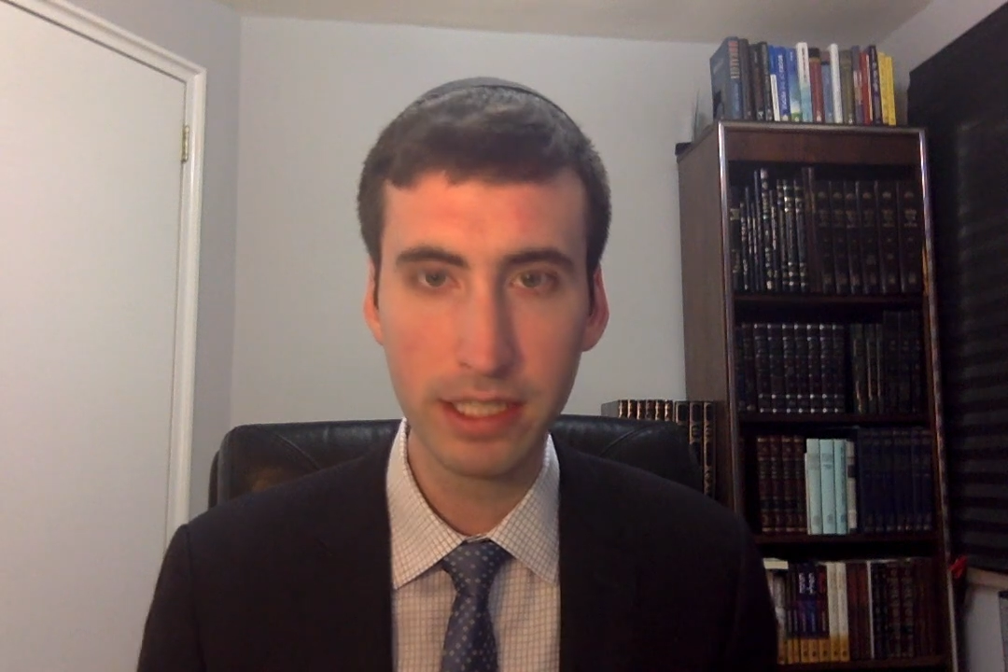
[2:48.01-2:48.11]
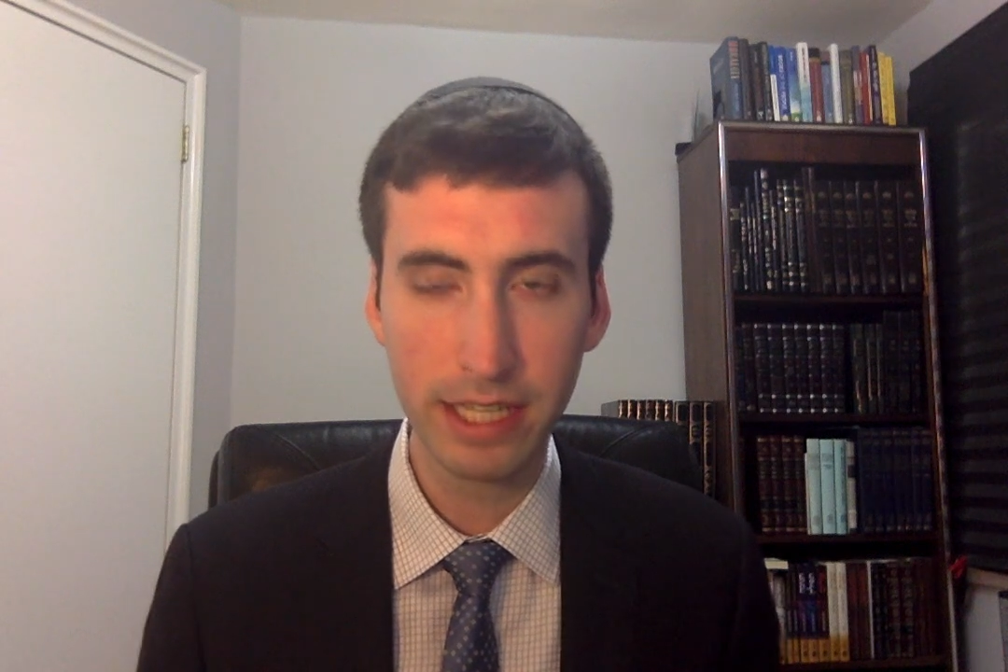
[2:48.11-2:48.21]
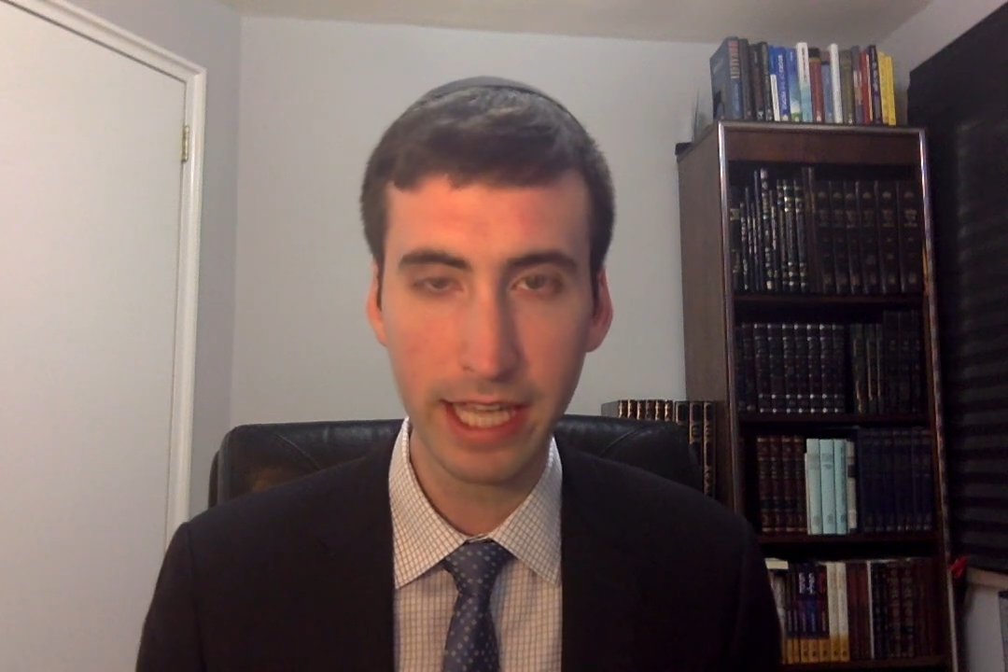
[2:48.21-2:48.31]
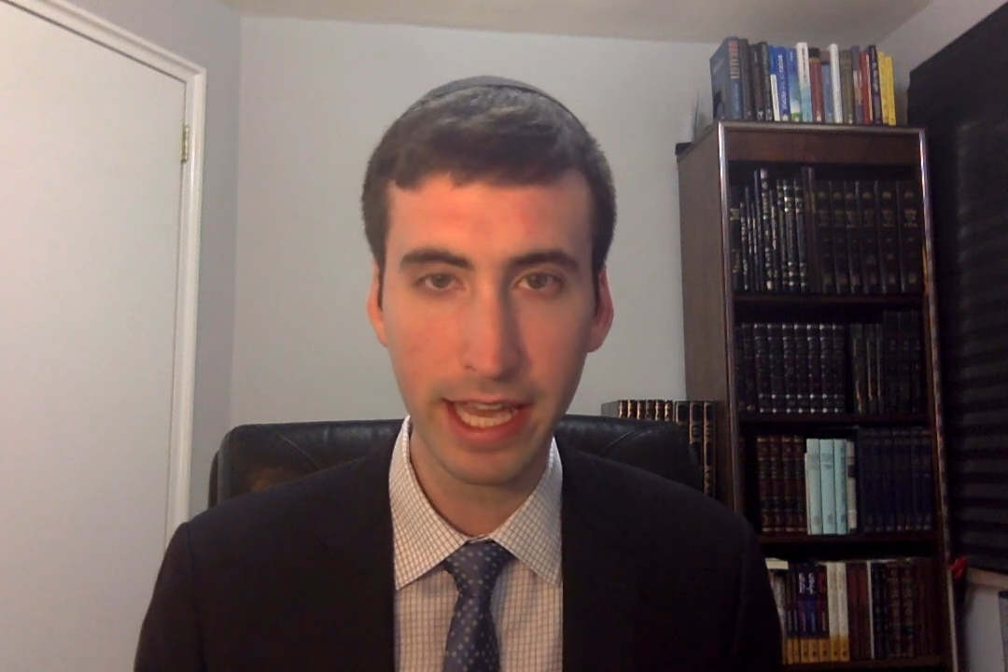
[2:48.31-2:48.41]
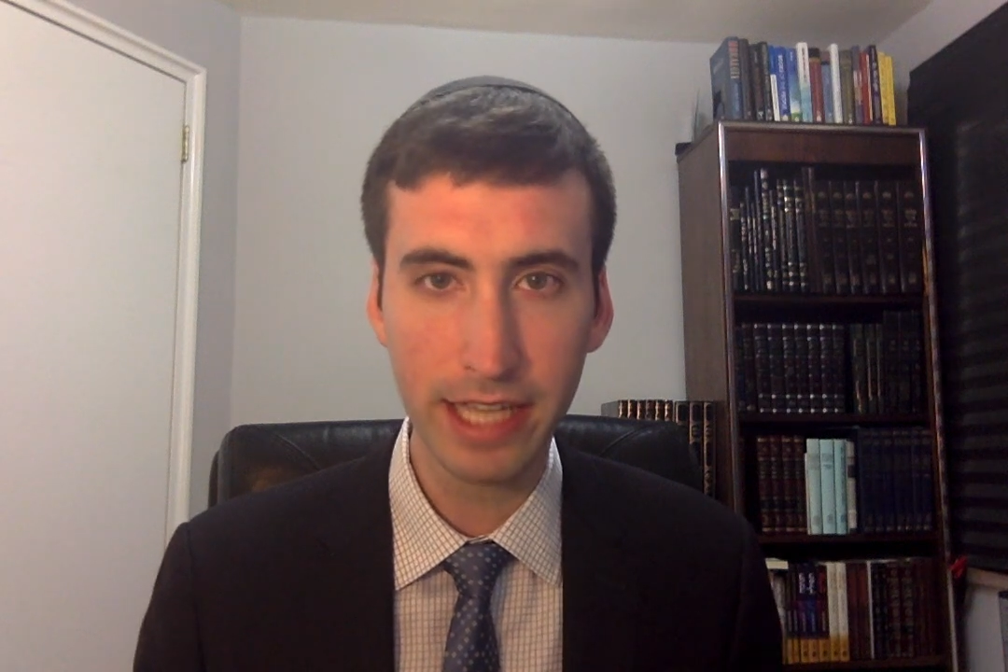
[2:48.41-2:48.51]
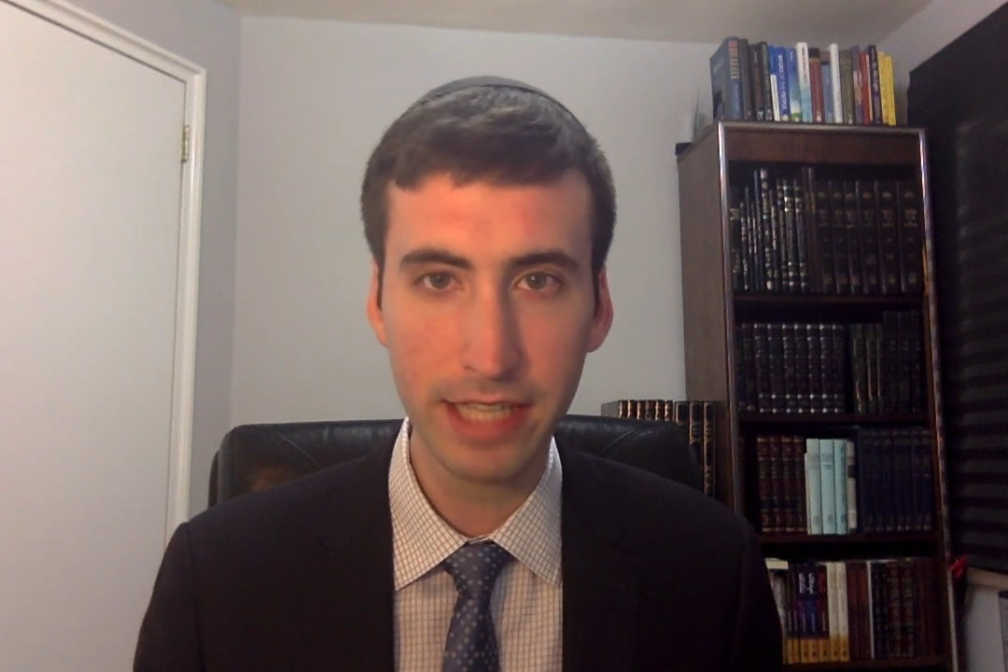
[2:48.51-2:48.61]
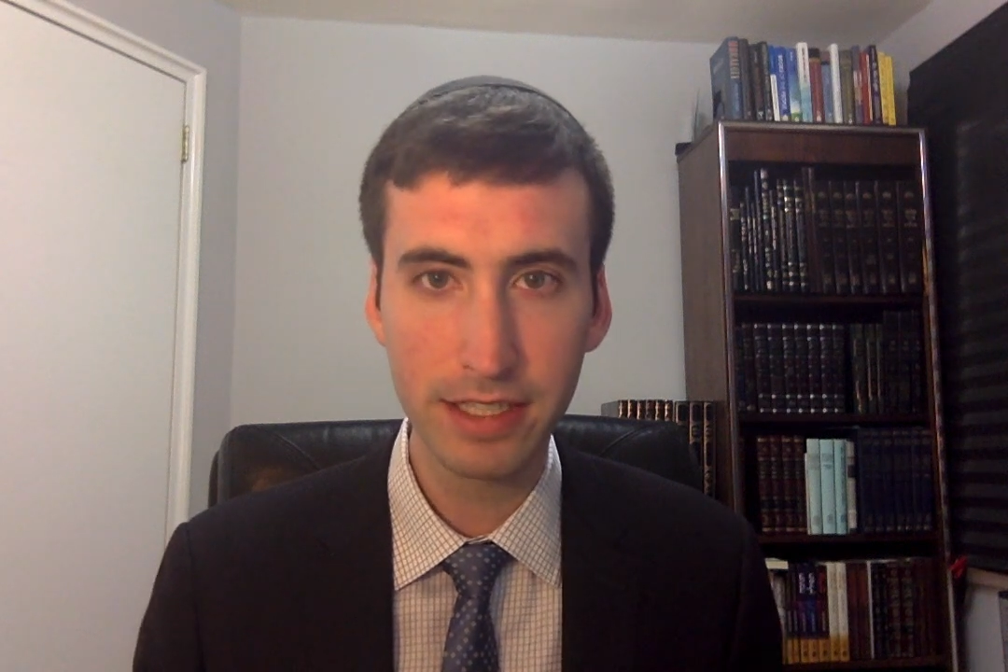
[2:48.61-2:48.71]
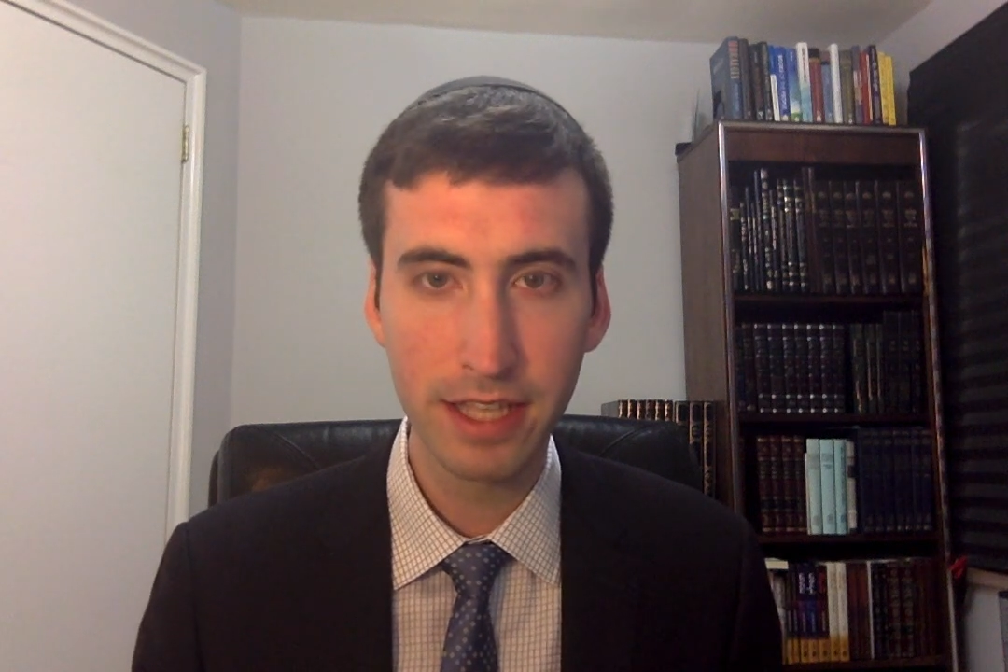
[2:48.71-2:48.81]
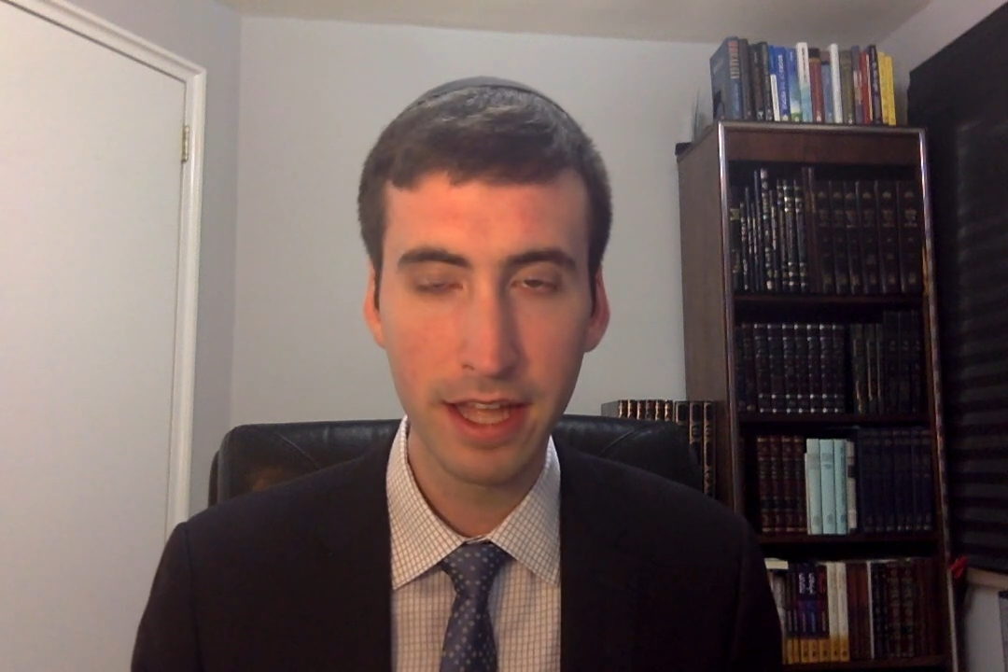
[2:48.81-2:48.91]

the case.